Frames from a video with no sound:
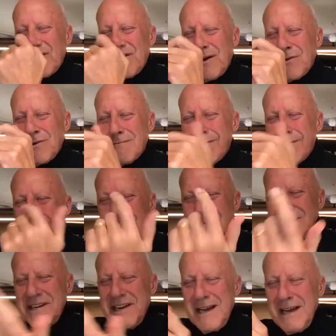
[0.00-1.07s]
on a
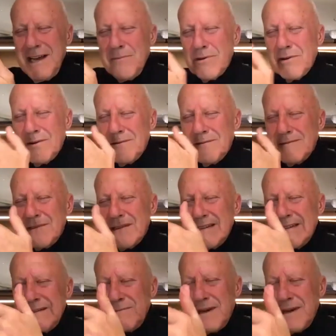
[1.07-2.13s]
round table
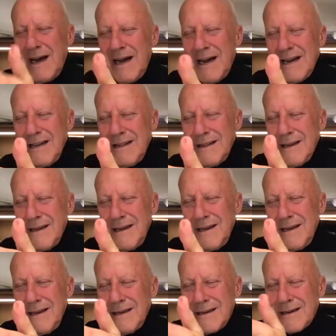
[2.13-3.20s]
behind
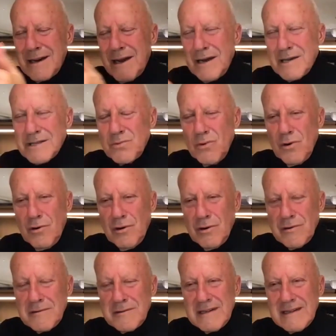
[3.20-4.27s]
the glass
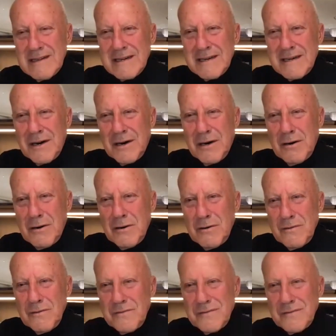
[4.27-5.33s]
wall
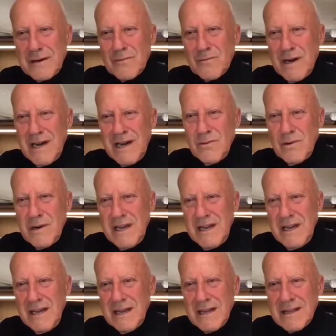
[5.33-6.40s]
of where
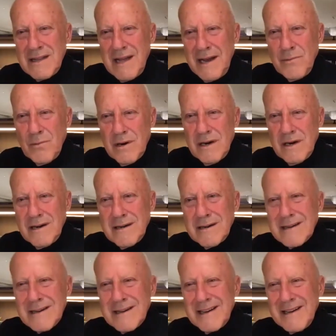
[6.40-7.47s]
we then
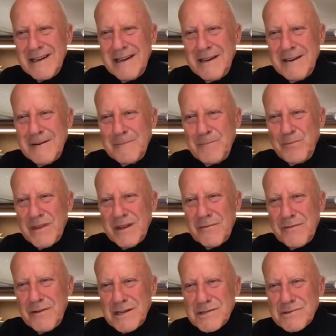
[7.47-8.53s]
were in
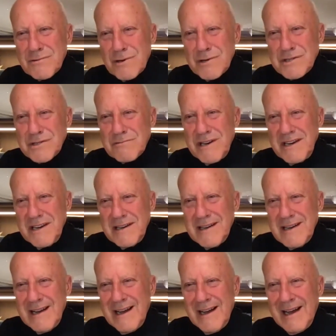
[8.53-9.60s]
Fitzroy Street.
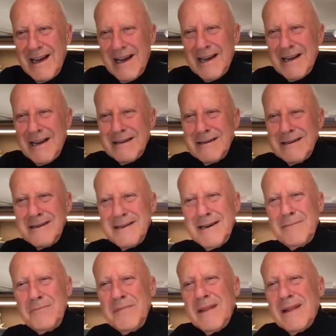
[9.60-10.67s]
And